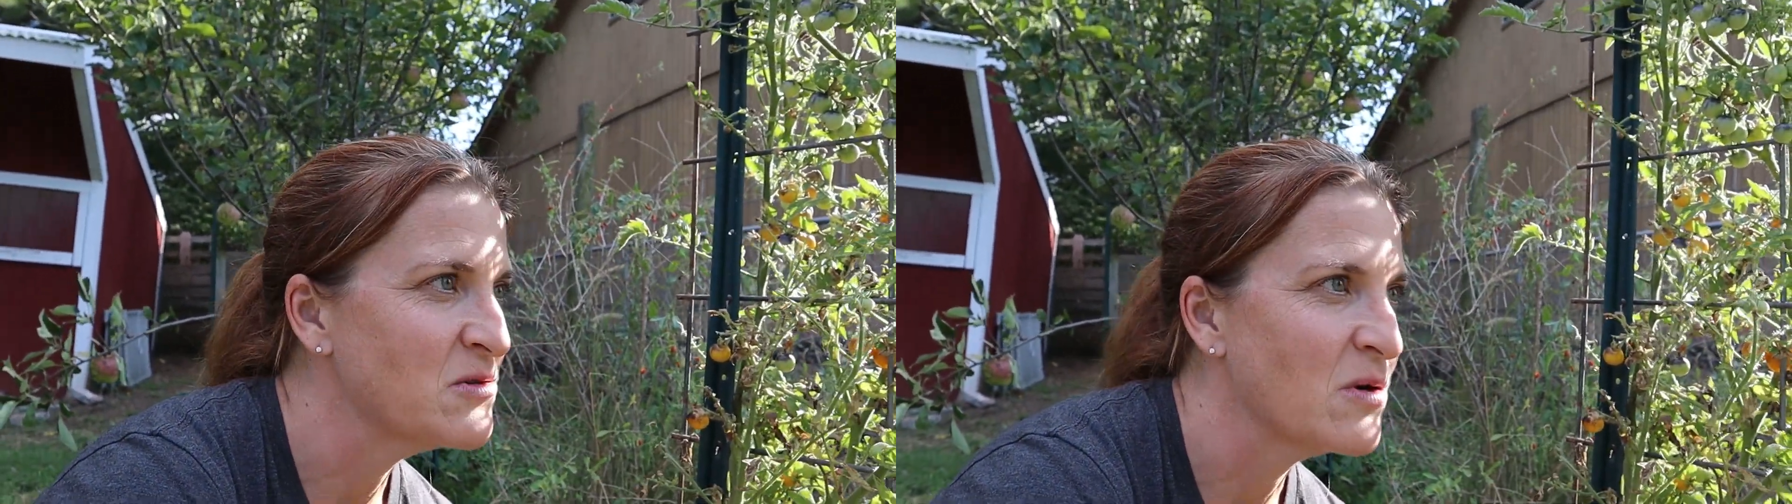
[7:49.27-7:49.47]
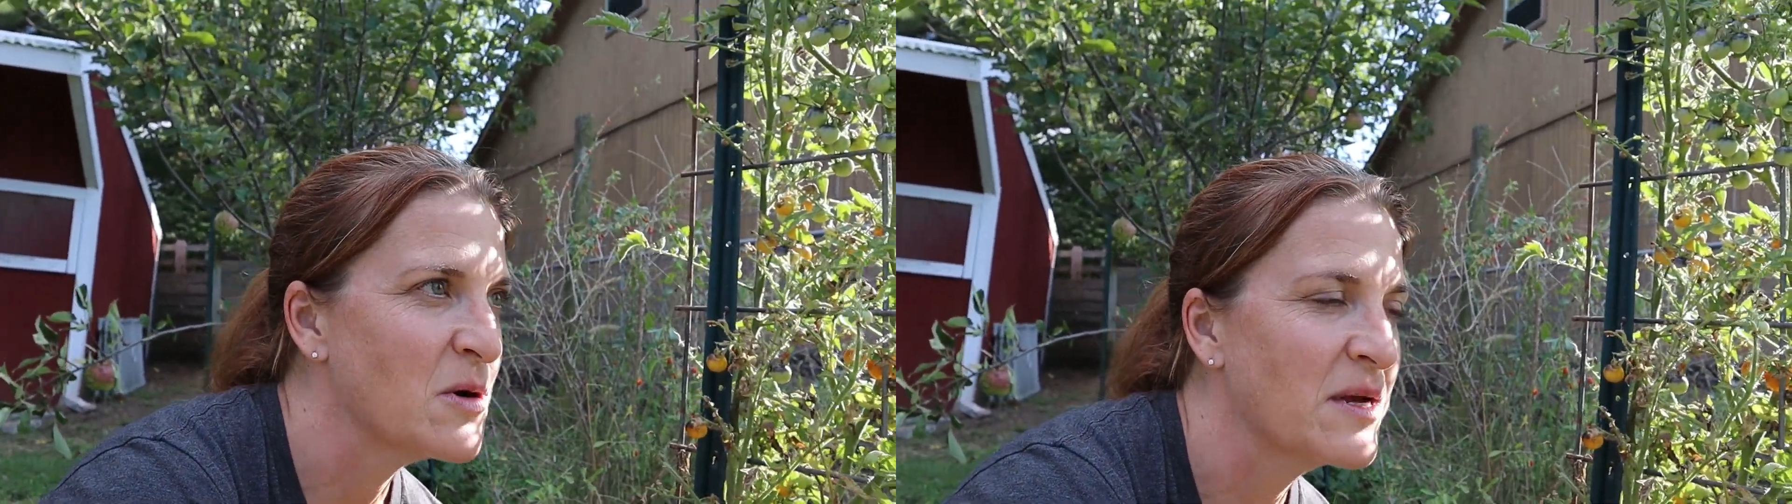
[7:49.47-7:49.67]

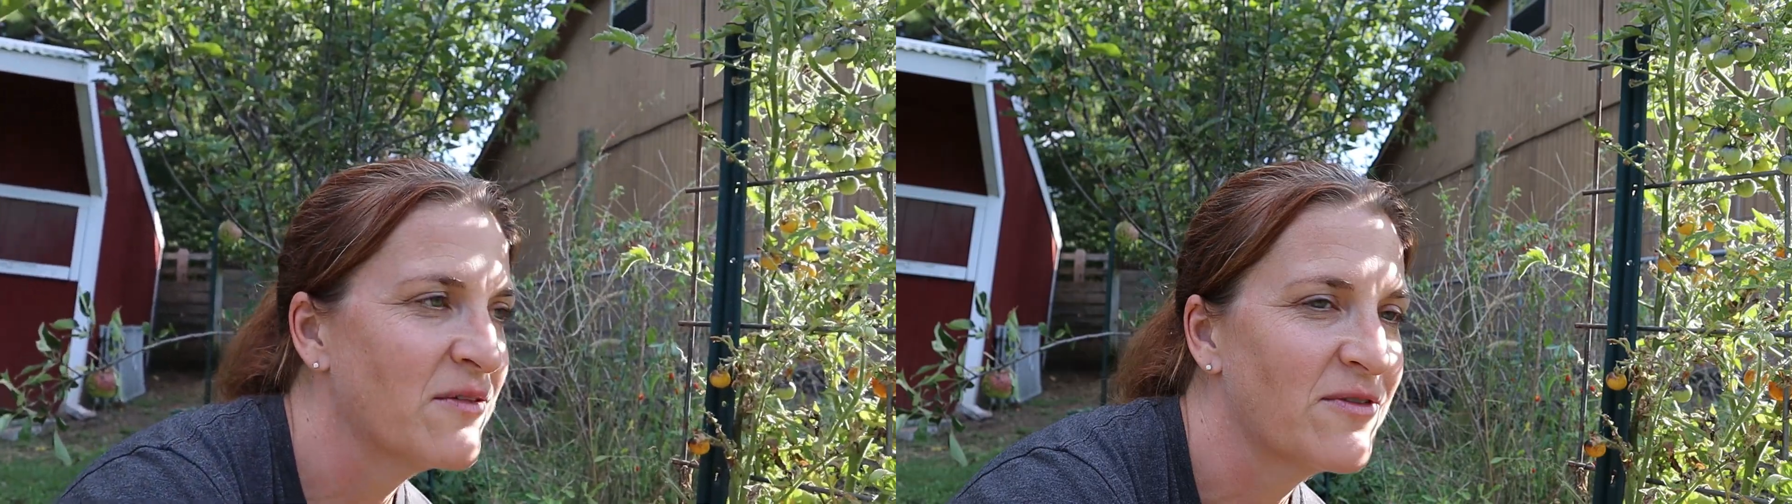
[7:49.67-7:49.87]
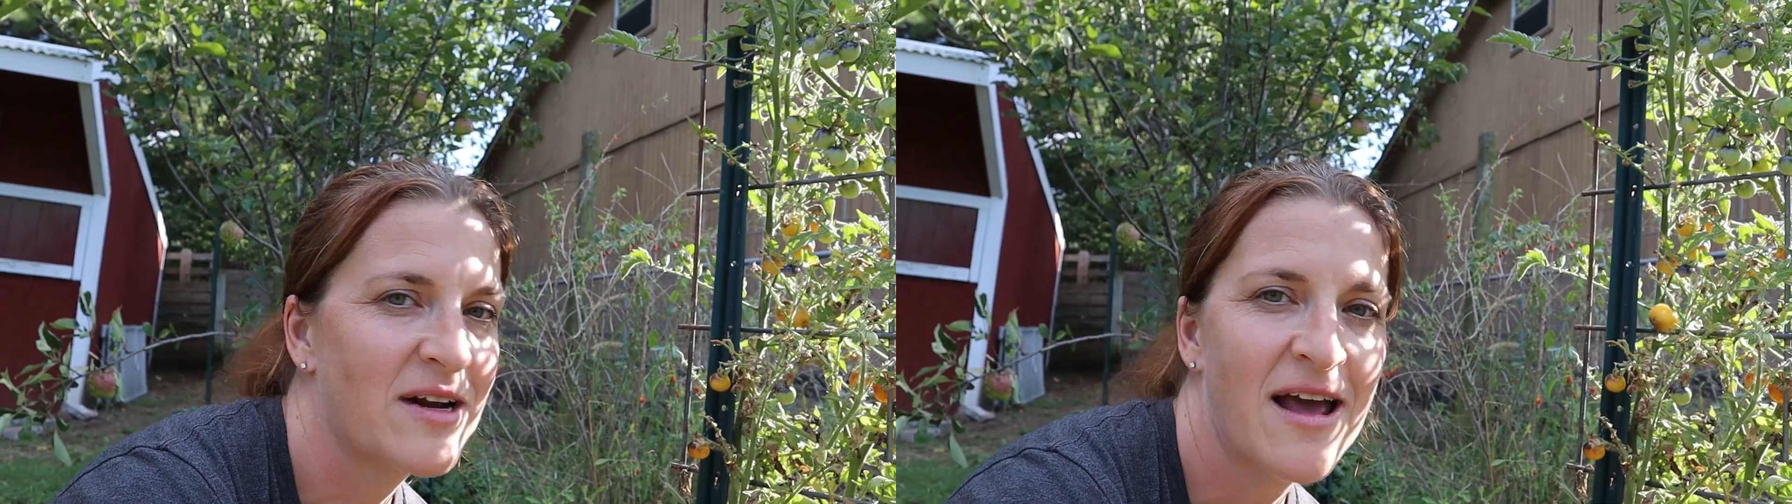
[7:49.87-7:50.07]

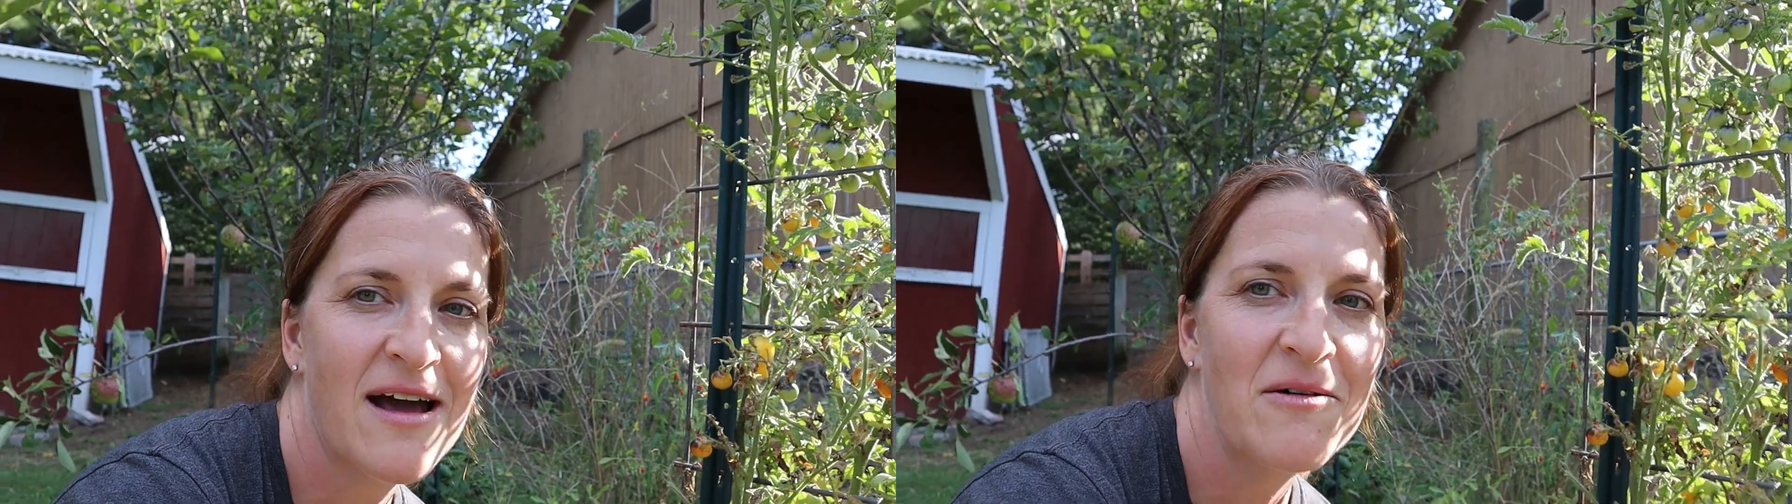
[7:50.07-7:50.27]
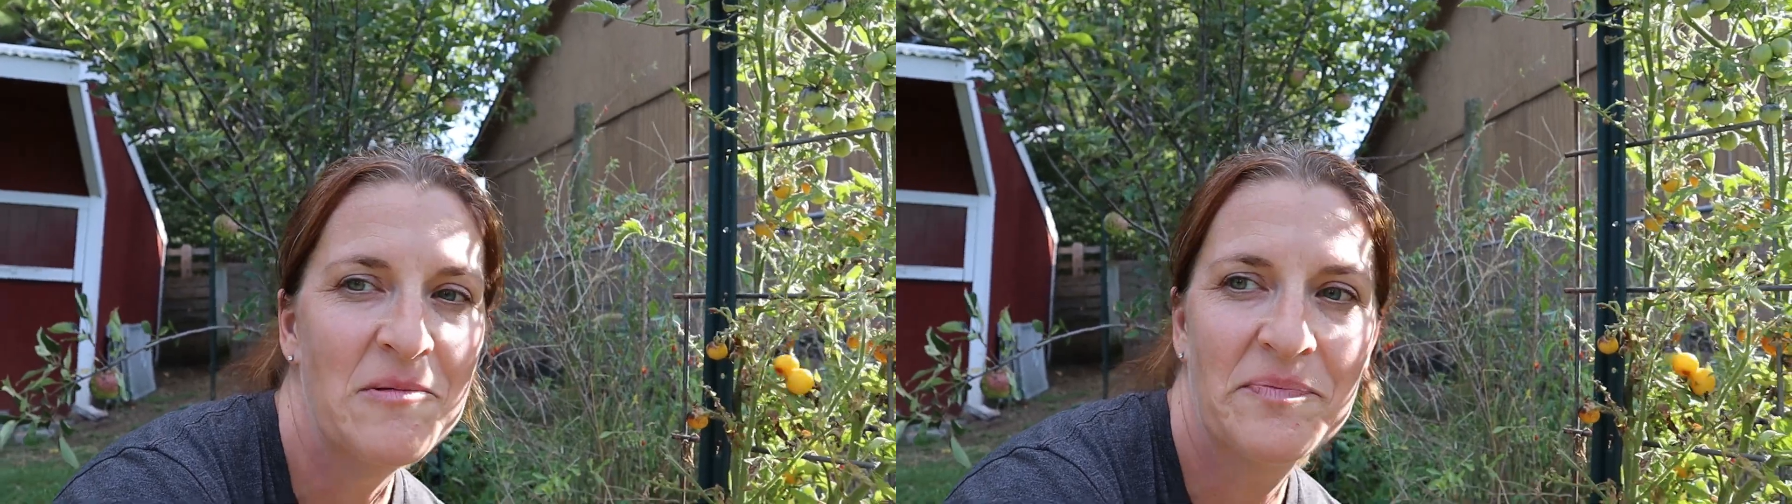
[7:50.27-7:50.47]
growing for
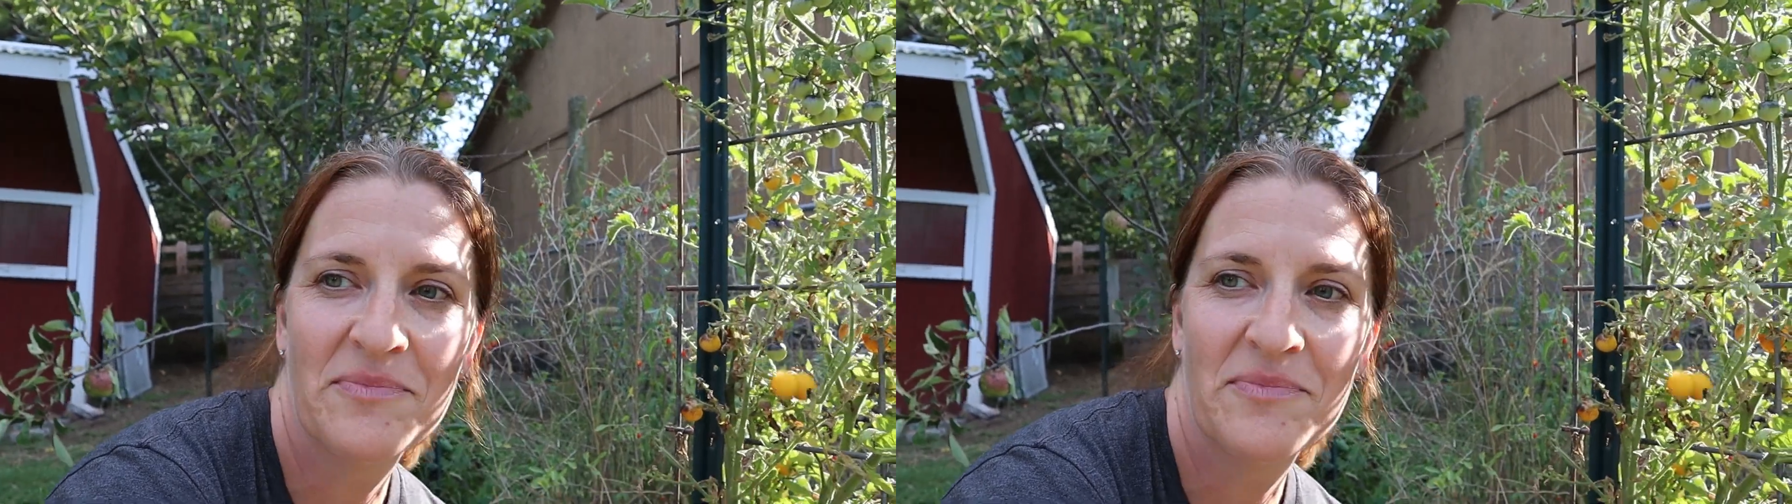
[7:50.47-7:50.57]
now.